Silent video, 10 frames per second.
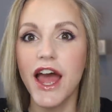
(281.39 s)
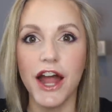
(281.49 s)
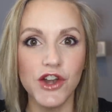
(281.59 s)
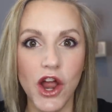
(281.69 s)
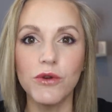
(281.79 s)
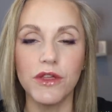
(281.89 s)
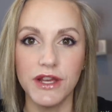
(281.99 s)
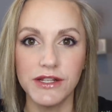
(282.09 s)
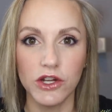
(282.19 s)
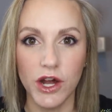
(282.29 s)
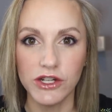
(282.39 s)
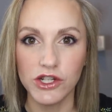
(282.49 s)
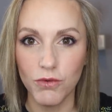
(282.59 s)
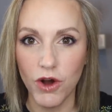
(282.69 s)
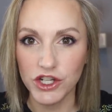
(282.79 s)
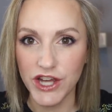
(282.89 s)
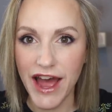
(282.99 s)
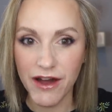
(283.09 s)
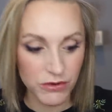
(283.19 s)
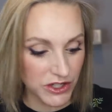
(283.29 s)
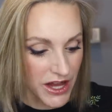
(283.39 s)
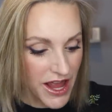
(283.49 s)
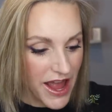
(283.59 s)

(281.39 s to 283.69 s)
and know that these are going to wash out.